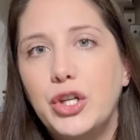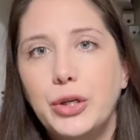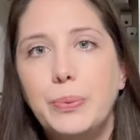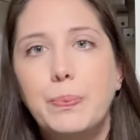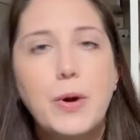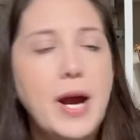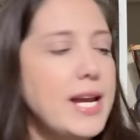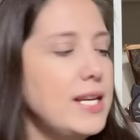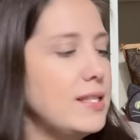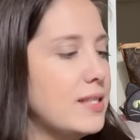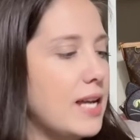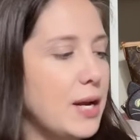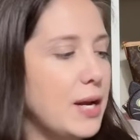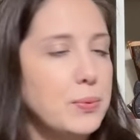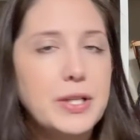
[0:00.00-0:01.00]
good price.
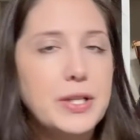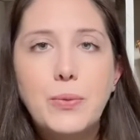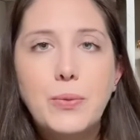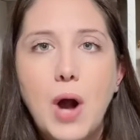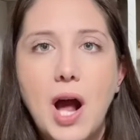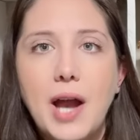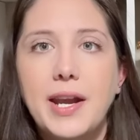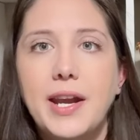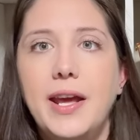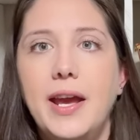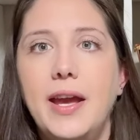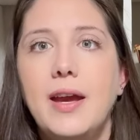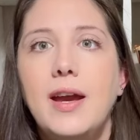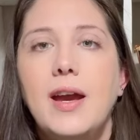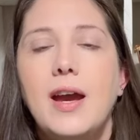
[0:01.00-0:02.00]
I really wanted it.